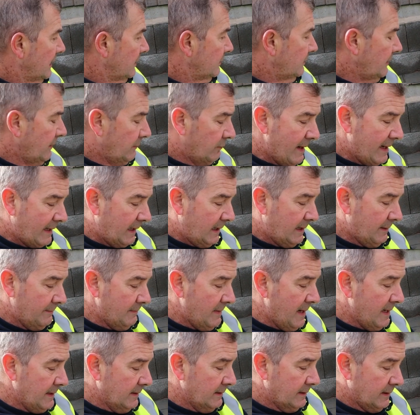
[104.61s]
we
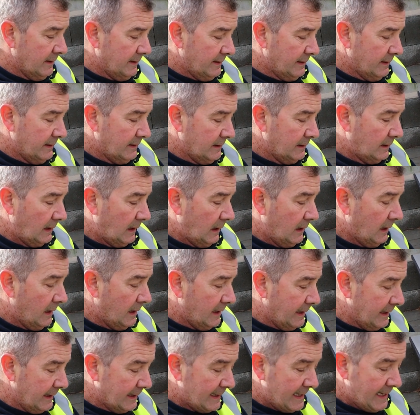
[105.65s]
recommended that the
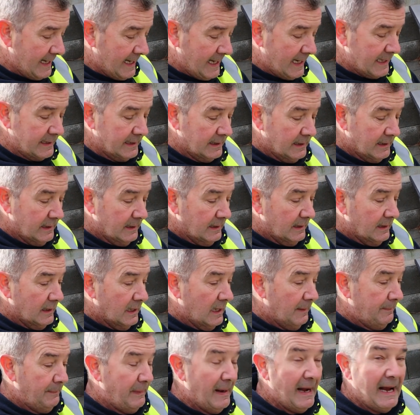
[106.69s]
client had
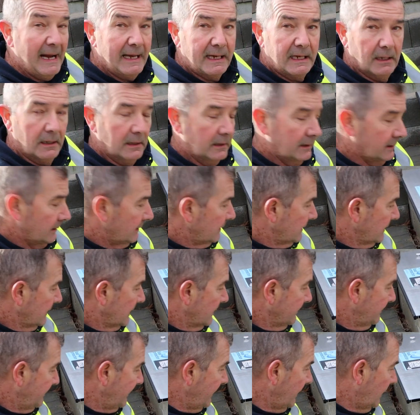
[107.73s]
a packer
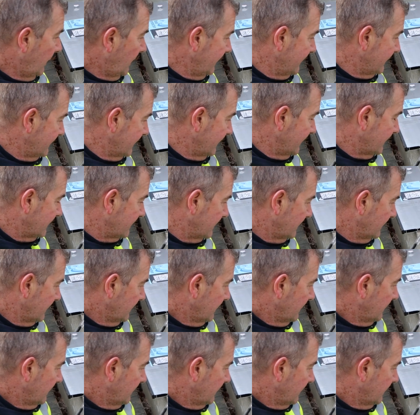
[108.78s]
behind it.